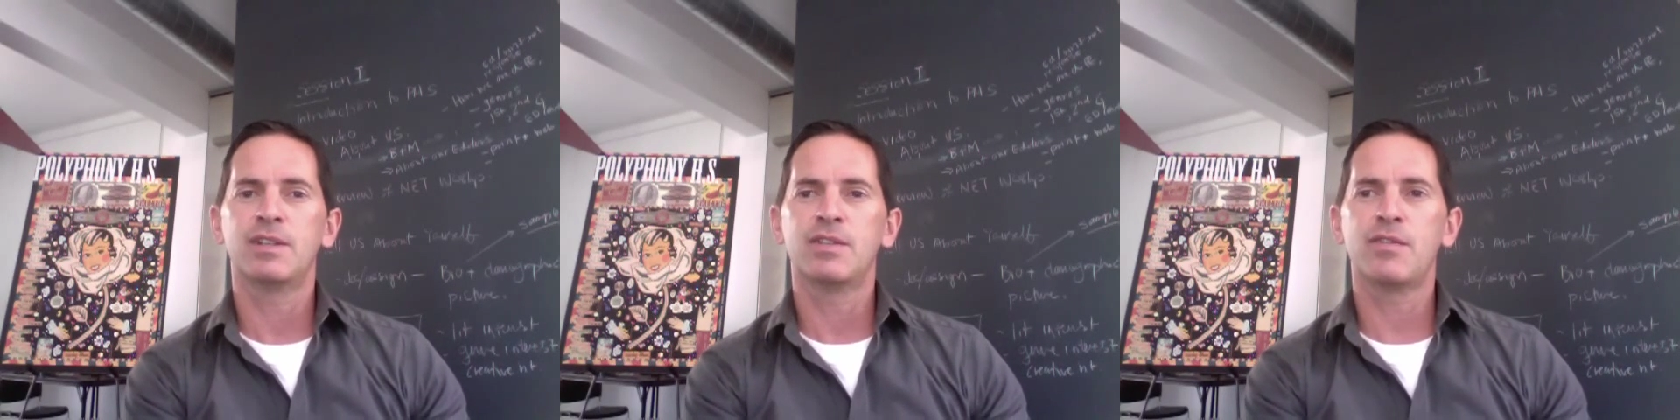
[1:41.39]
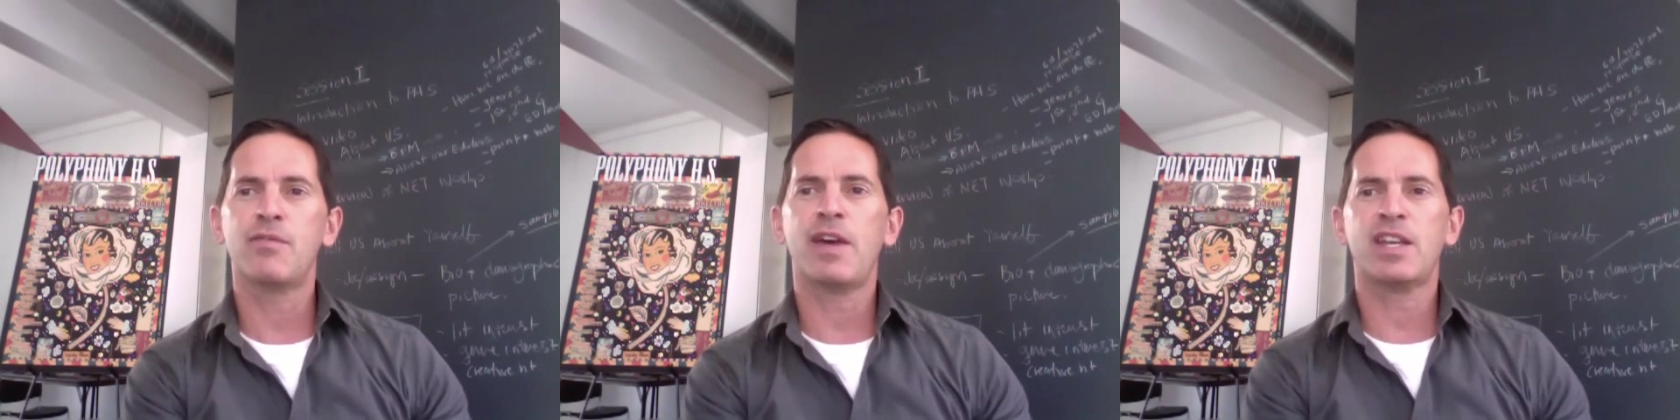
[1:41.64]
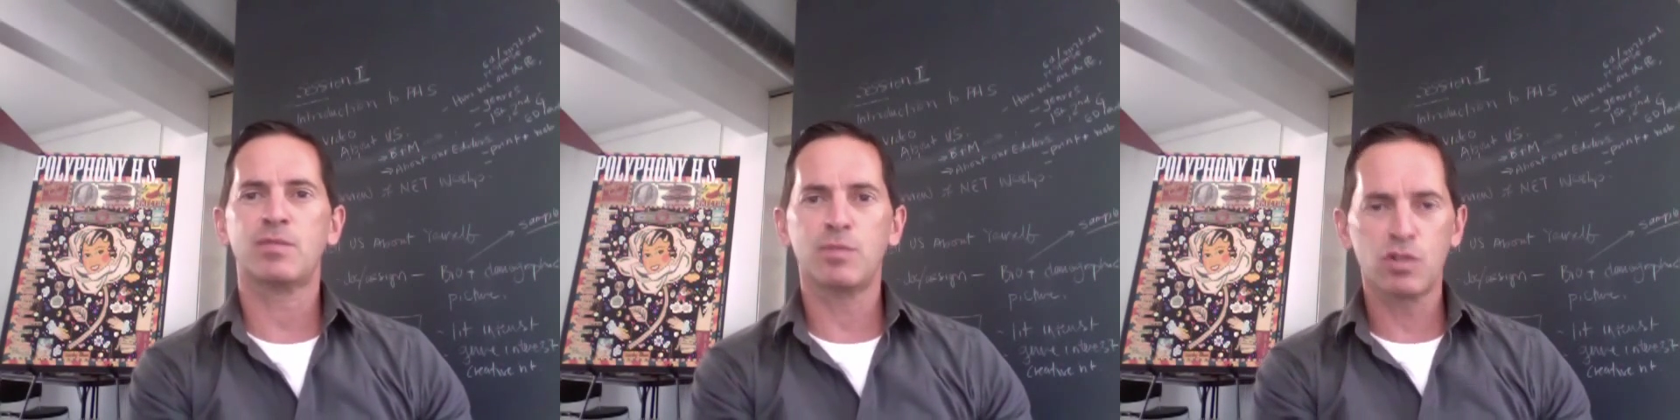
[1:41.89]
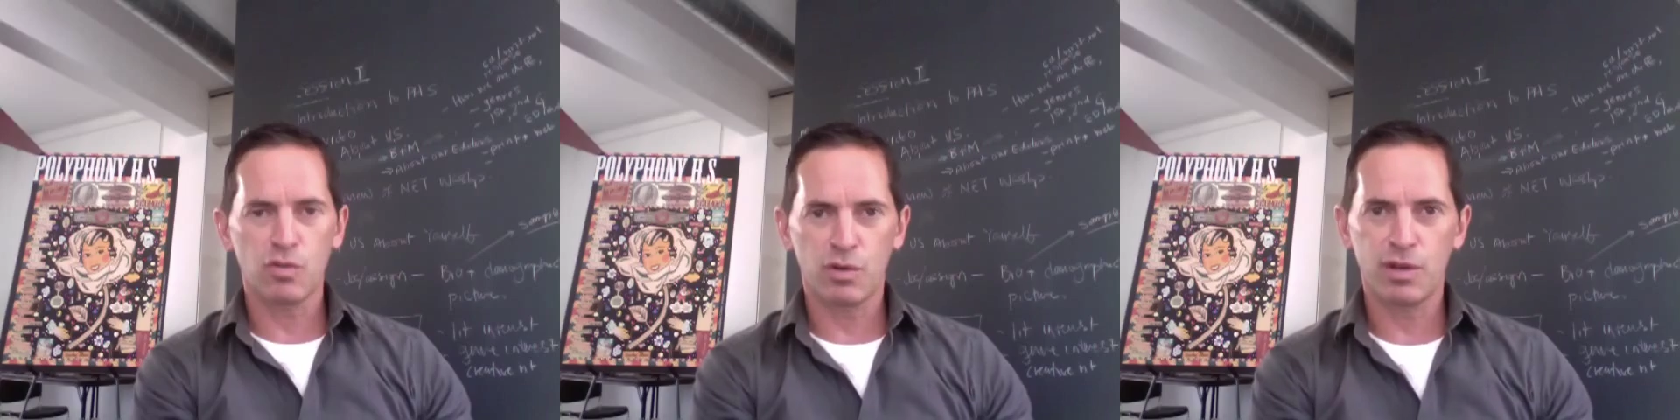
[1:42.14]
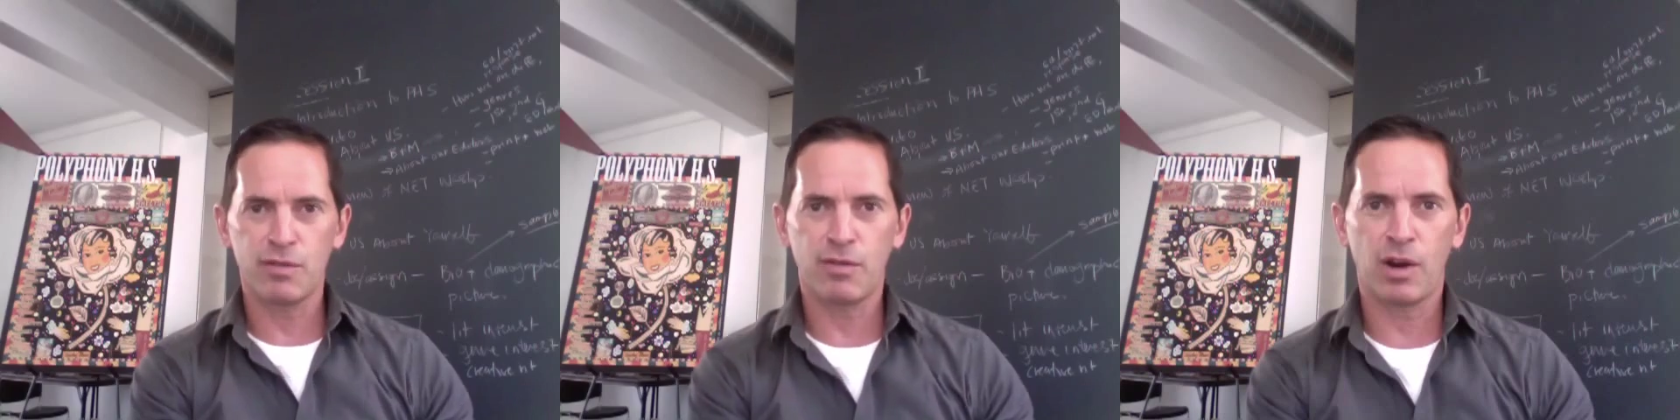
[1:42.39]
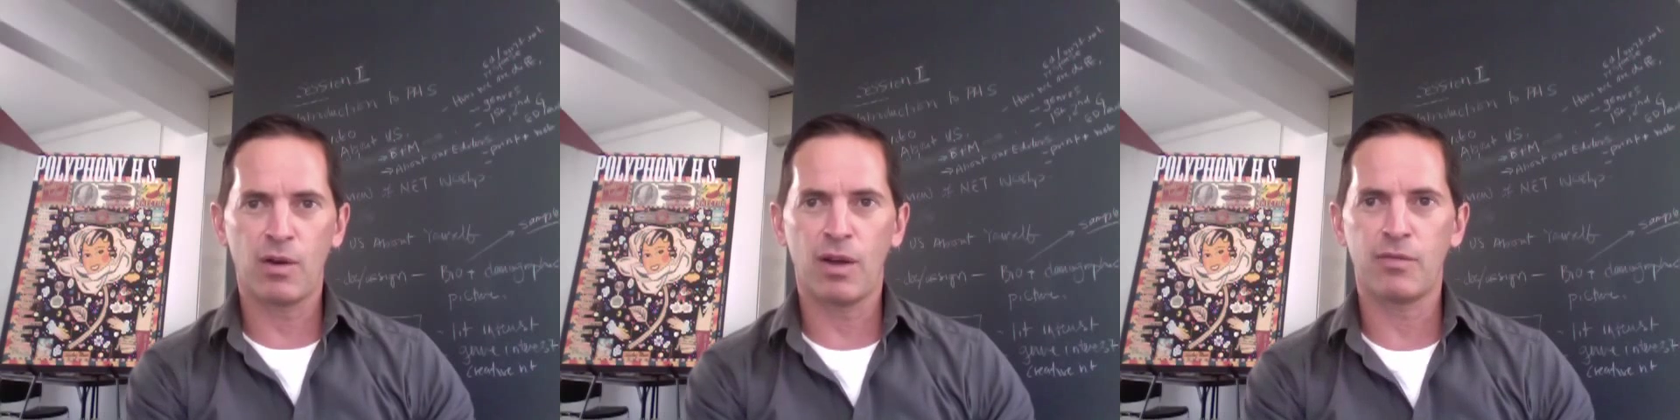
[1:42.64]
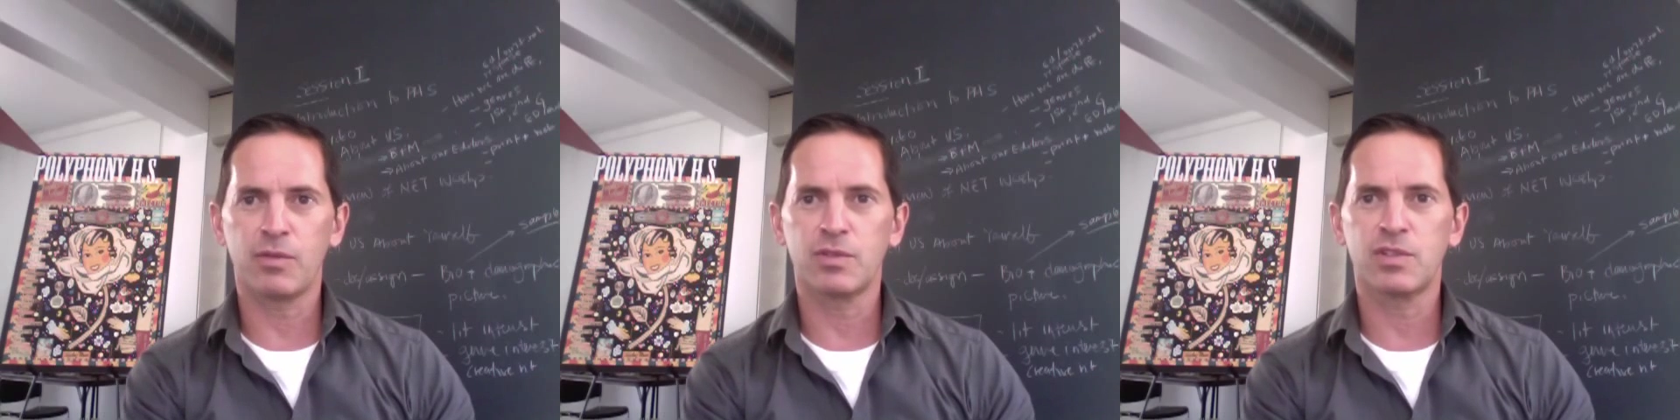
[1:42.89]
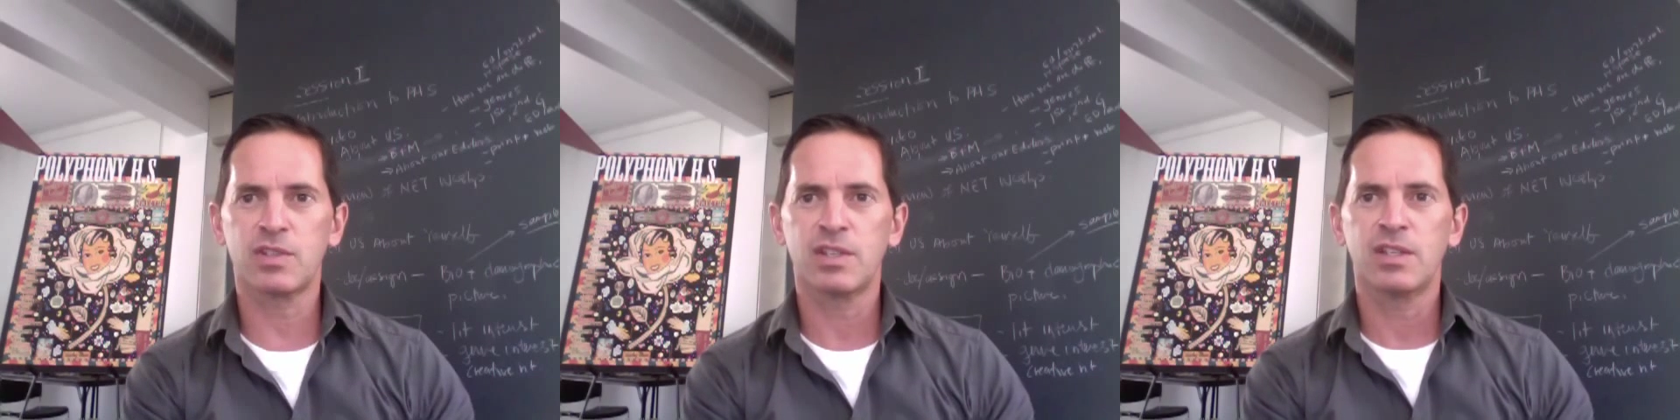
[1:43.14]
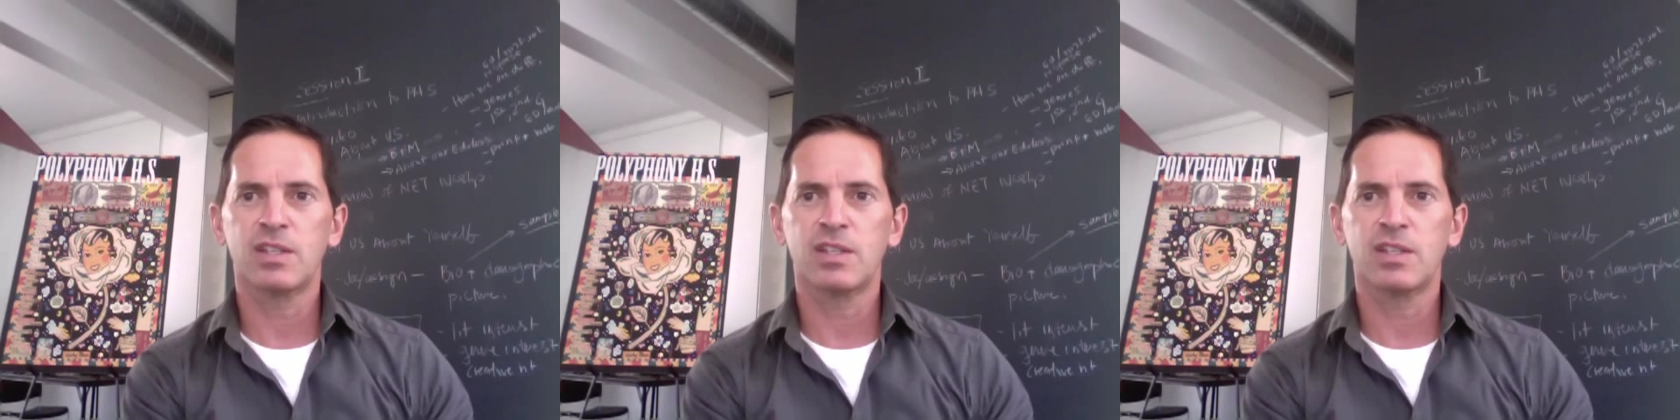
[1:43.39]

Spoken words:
the vast majority of our efforts